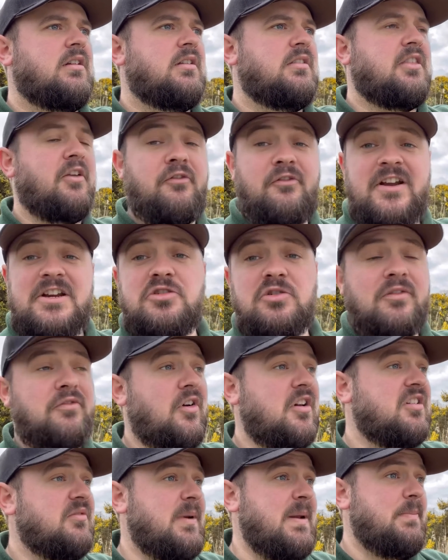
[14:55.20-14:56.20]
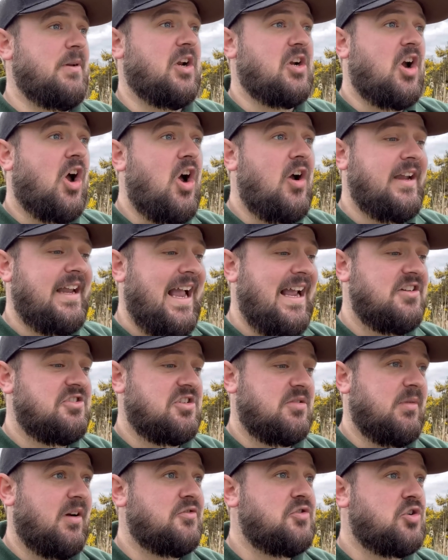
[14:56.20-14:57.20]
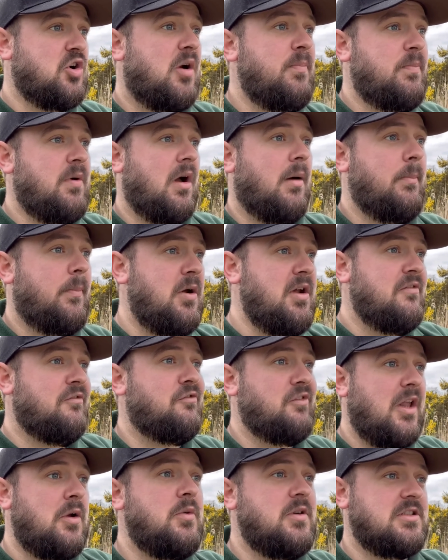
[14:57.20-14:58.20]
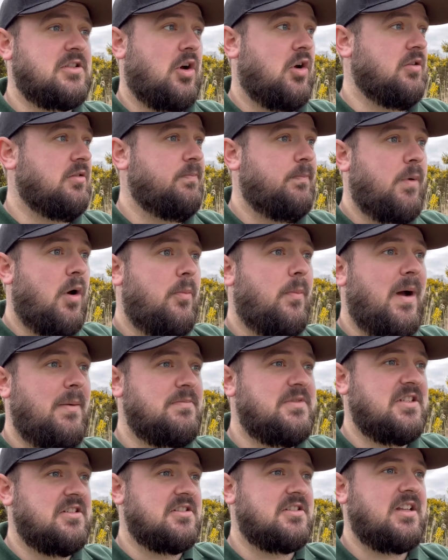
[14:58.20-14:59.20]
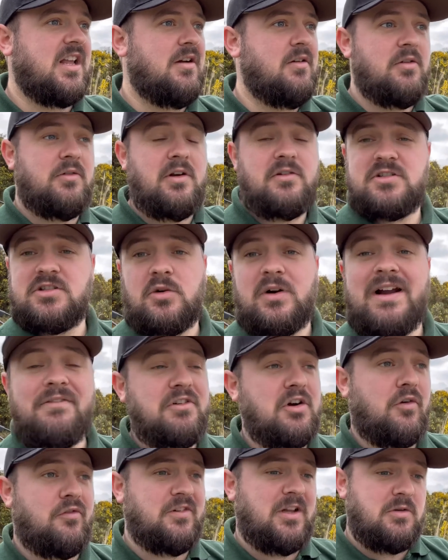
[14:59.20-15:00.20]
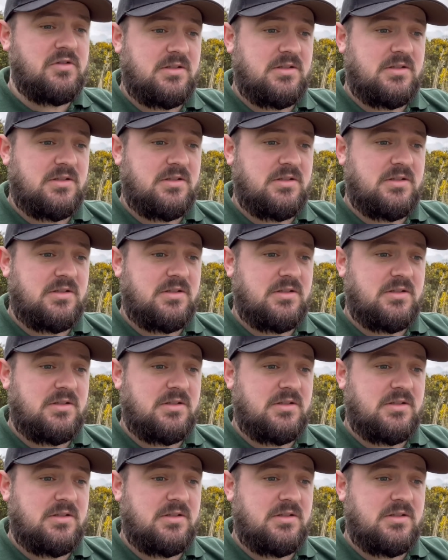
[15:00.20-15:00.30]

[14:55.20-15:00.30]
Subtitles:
The fish are in front of me, but I can't catch them. I'm putting floaters on, pop-ups and stuff. Sorry, I haven't got floaters.